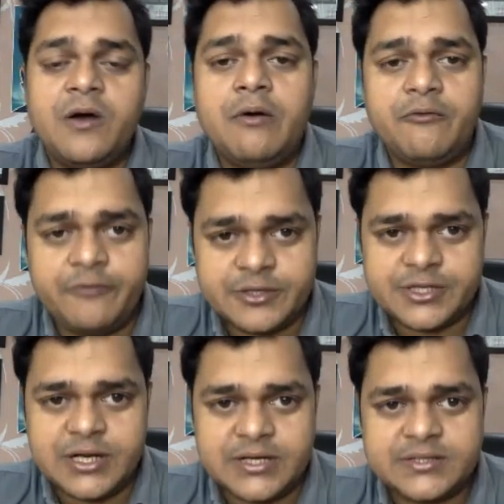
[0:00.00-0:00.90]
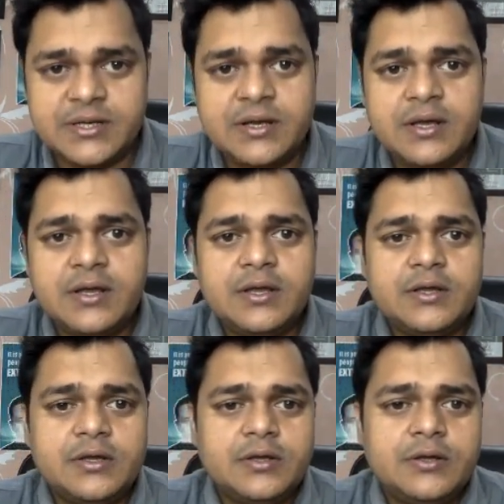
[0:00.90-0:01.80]
our first class.
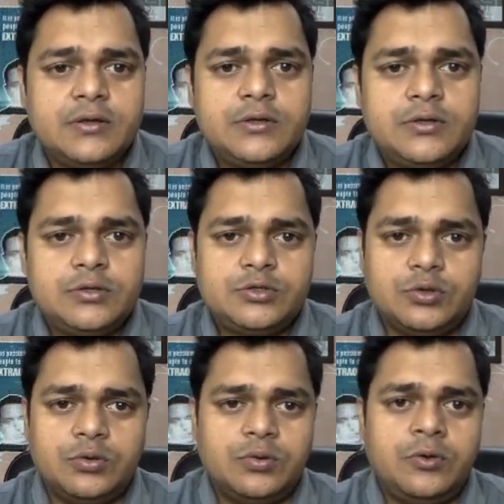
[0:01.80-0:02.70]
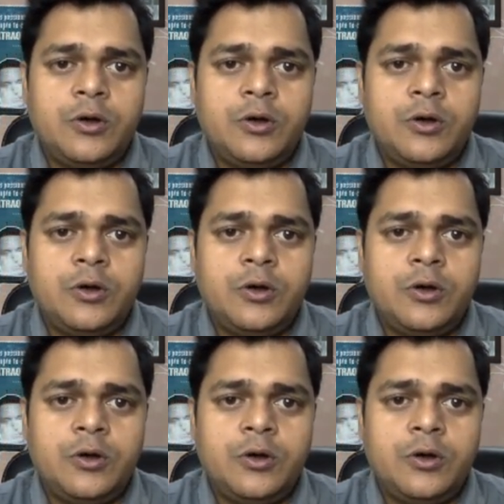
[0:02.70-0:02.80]
So,